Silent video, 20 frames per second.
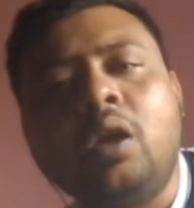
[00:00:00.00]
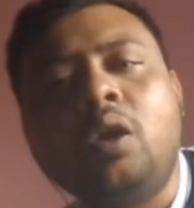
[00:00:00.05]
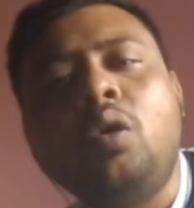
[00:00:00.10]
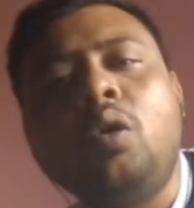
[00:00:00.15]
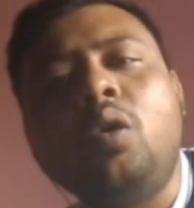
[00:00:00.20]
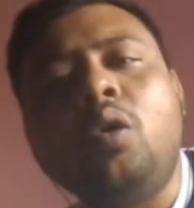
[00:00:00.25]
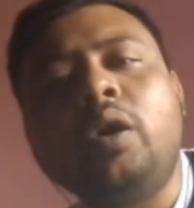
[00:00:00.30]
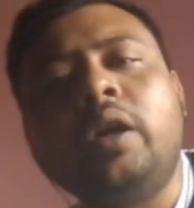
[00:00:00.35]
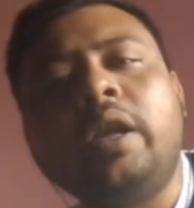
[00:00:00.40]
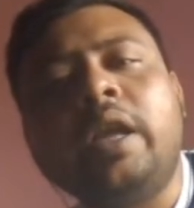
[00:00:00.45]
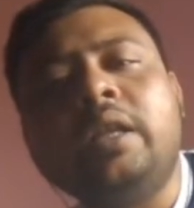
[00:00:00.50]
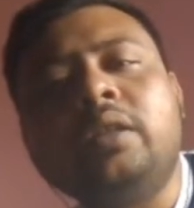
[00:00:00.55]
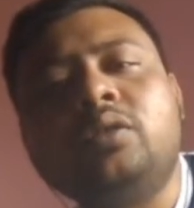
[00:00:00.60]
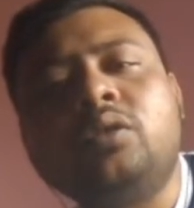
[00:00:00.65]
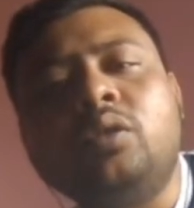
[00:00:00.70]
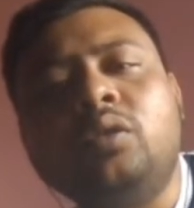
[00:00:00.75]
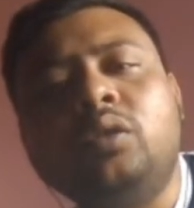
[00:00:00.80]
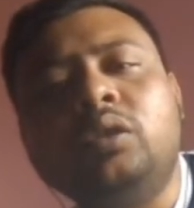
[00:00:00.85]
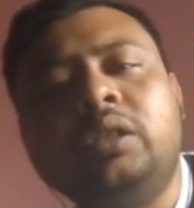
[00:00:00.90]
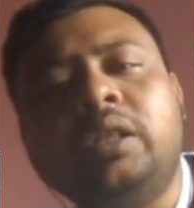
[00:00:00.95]
Okay,
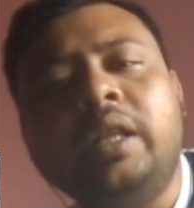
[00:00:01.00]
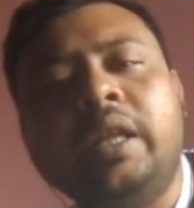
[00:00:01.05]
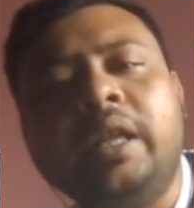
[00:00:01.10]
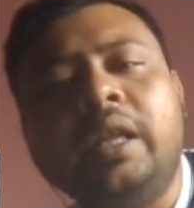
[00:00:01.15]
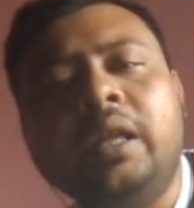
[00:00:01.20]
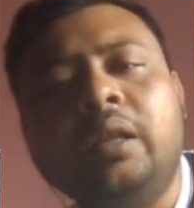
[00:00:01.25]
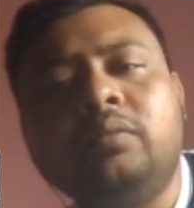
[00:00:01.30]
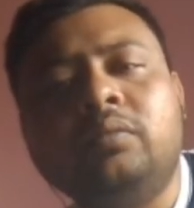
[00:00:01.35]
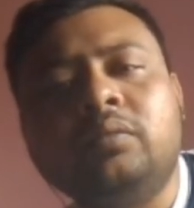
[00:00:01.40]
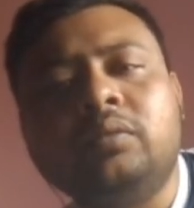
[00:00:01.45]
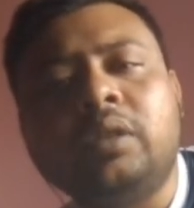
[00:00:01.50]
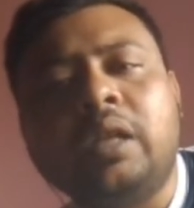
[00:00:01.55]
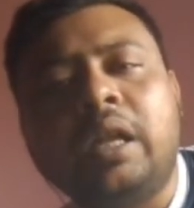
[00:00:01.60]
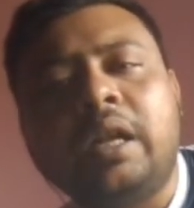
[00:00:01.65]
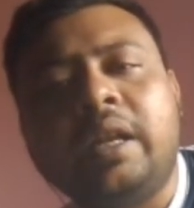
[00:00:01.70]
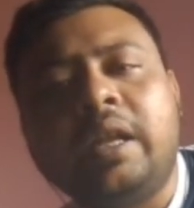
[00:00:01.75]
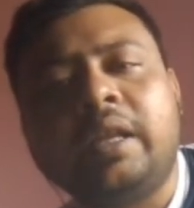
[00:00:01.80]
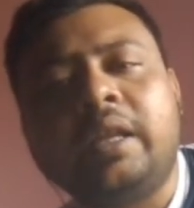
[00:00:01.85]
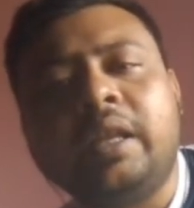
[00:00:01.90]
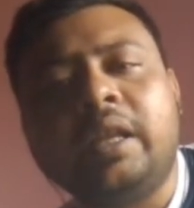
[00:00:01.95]
so they
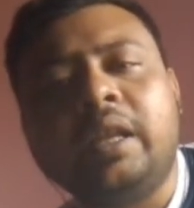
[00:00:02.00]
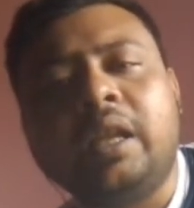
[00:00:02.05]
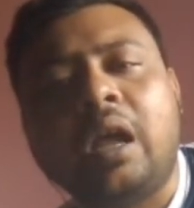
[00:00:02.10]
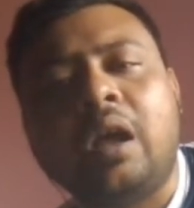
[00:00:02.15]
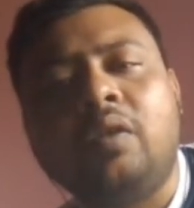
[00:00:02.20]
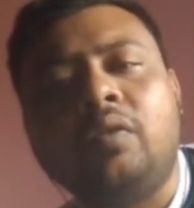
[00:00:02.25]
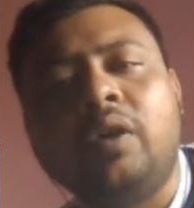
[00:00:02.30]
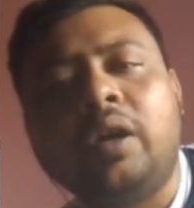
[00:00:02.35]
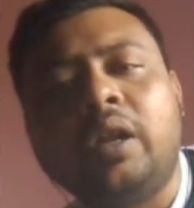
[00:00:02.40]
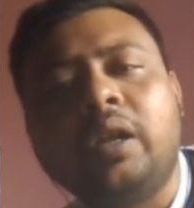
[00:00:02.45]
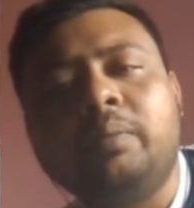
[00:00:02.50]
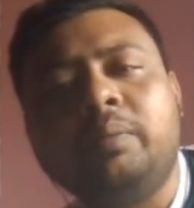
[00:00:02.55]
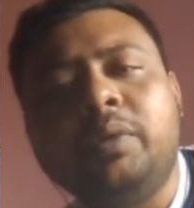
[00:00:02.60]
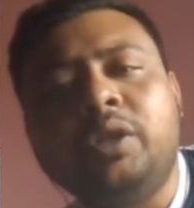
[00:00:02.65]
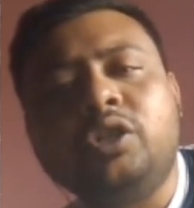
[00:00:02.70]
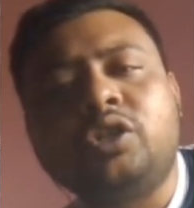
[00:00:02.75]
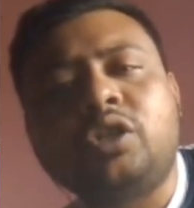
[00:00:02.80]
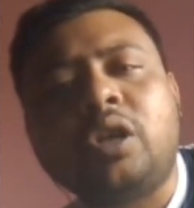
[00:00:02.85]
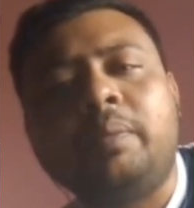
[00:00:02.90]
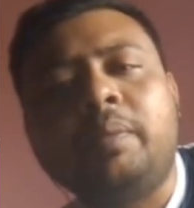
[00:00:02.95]
attacking our
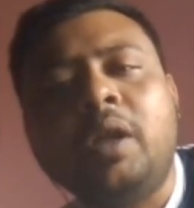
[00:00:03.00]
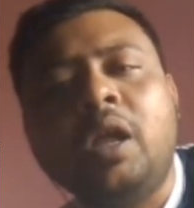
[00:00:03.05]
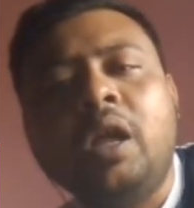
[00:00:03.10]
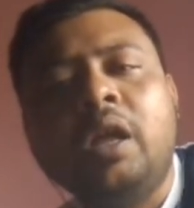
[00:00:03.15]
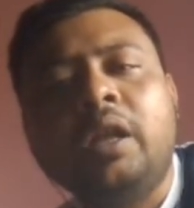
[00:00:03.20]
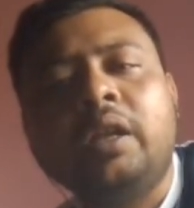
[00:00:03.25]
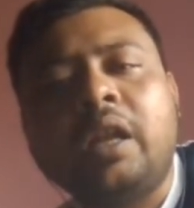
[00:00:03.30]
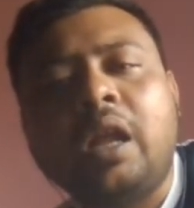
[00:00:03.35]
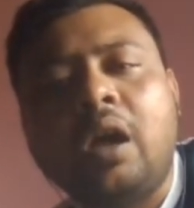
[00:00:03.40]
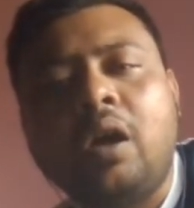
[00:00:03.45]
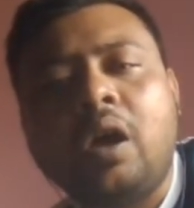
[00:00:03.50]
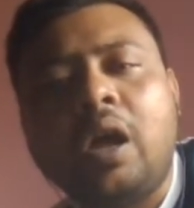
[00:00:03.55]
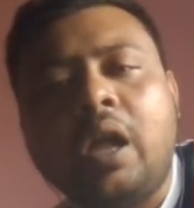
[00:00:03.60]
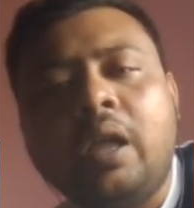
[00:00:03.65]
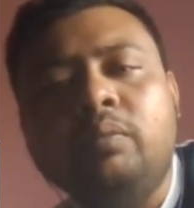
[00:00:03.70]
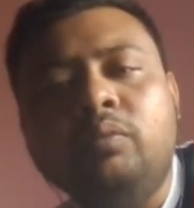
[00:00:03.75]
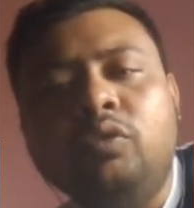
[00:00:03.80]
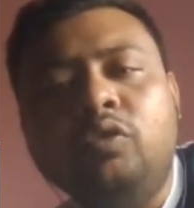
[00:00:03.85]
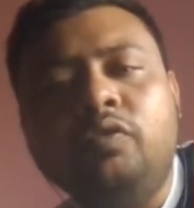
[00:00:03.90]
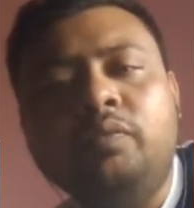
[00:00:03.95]
bishop. Now I
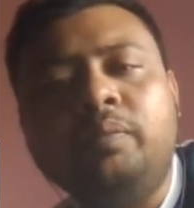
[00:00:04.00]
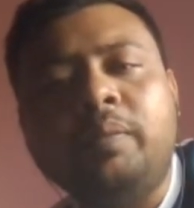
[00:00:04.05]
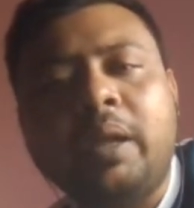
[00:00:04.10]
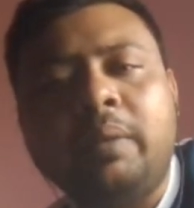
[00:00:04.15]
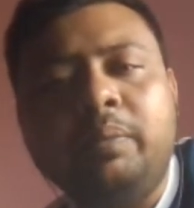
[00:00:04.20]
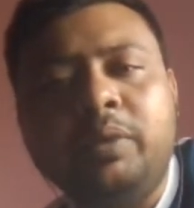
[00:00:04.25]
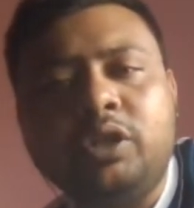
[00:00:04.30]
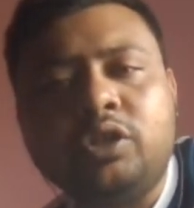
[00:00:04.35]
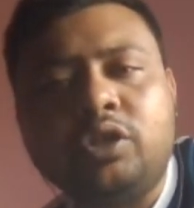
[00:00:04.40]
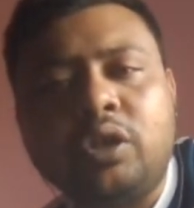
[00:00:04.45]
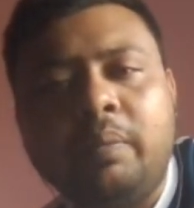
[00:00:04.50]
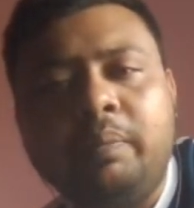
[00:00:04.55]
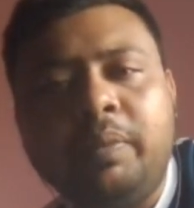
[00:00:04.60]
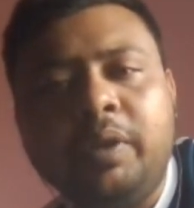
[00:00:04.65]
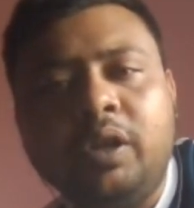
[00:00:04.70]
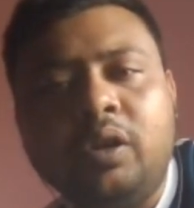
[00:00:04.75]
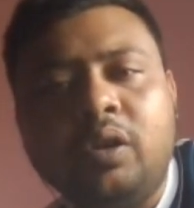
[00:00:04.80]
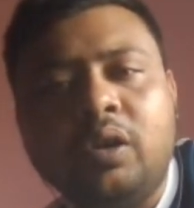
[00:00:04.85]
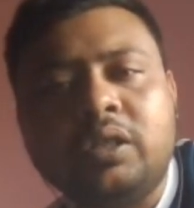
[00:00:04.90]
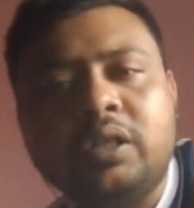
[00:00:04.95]
move my bishop
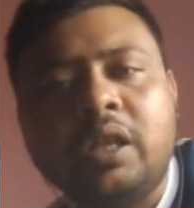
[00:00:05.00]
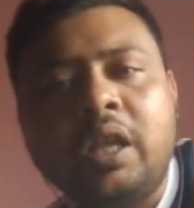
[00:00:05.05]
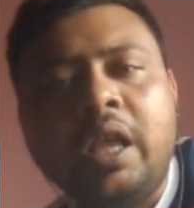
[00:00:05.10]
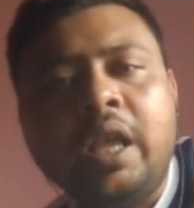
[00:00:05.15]
because